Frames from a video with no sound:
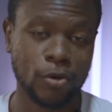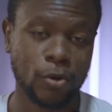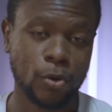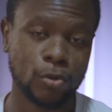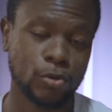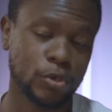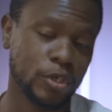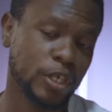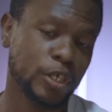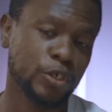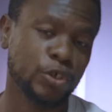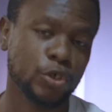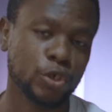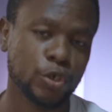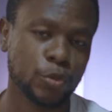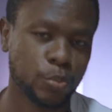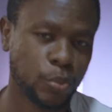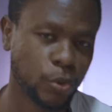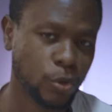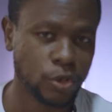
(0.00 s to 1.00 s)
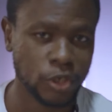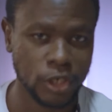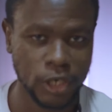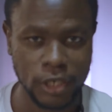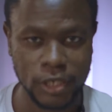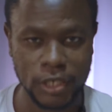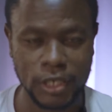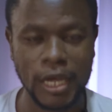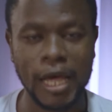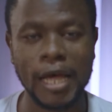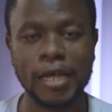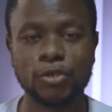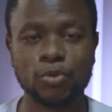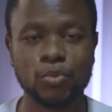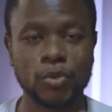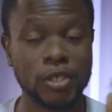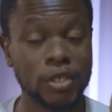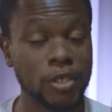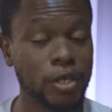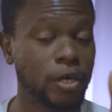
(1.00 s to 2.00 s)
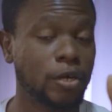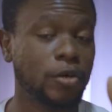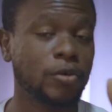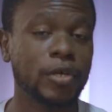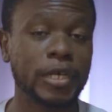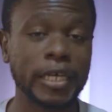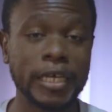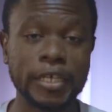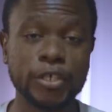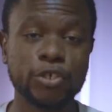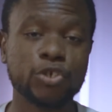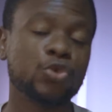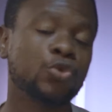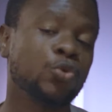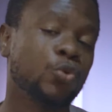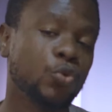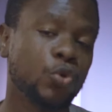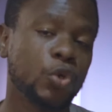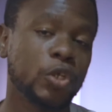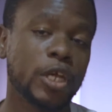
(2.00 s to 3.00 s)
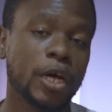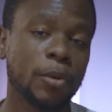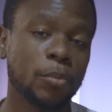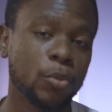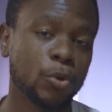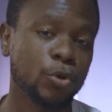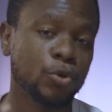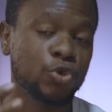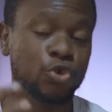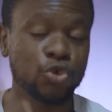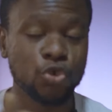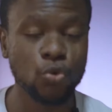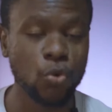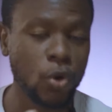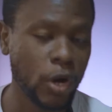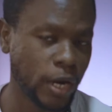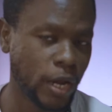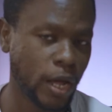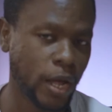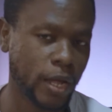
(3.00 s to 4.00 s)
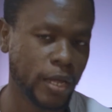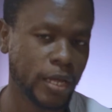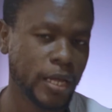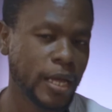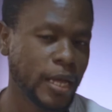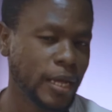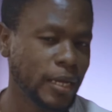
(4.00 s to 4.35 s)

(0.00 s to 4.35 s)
audacious project, as we tell a story that both you and I